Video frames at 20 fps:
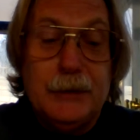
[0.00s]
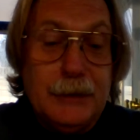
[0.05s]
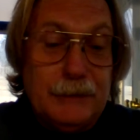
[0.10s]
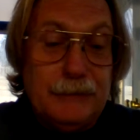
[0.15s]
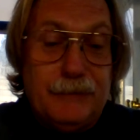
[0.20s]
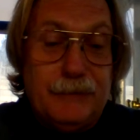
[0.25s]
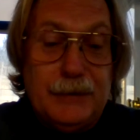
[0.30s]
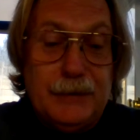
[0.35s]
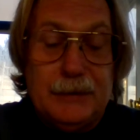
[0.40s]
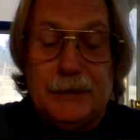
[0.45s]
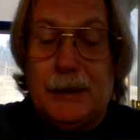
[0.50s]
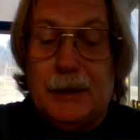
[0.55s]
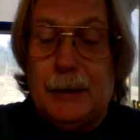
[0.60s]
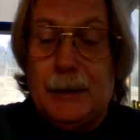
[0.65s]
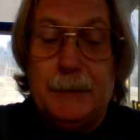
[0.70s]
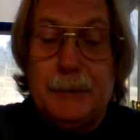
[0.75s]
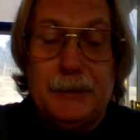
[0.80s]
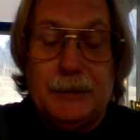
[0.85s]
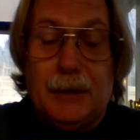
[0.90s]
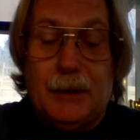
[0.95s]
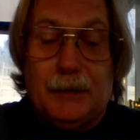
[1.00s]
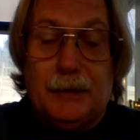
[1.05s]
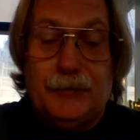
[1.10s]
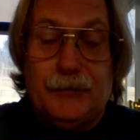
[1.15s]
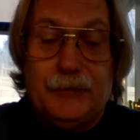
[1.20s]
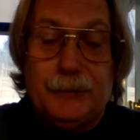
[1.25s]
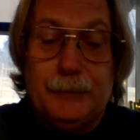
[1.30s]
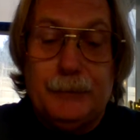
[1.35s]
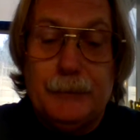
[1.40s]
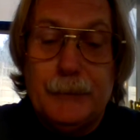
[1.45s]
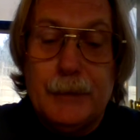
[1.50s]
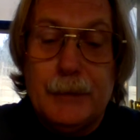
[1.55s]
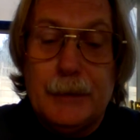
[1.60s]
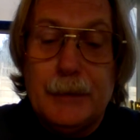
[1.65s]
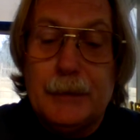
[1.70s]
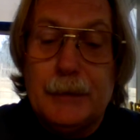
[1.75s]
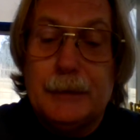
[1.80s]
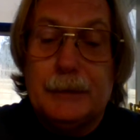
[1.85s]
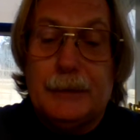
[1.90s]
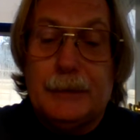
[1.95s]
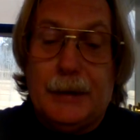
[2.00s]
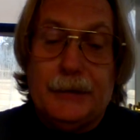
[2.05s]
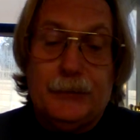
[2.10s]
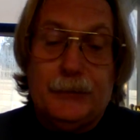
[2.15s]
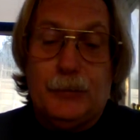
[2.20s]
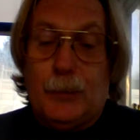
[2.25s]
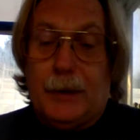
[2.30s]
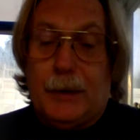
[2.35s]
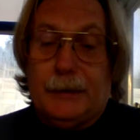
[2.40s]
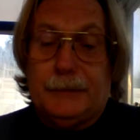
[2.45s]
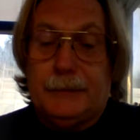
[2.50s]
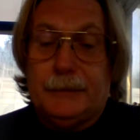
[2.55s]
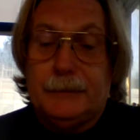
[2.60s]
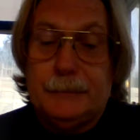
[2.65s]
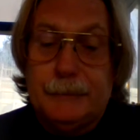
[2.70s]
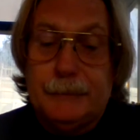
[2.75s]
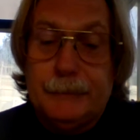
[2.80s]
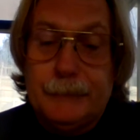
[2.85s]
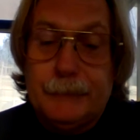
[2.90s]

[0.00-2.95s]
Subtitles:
in Vietnam and Laos. Guess what?